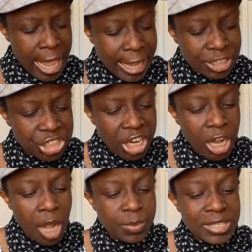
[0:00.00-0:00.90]
And
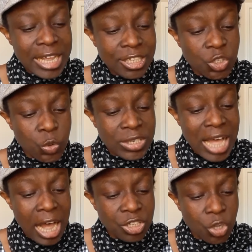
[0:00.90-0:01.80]
Jacob said to his
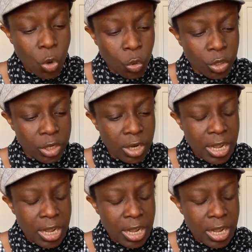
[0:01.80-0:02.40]
household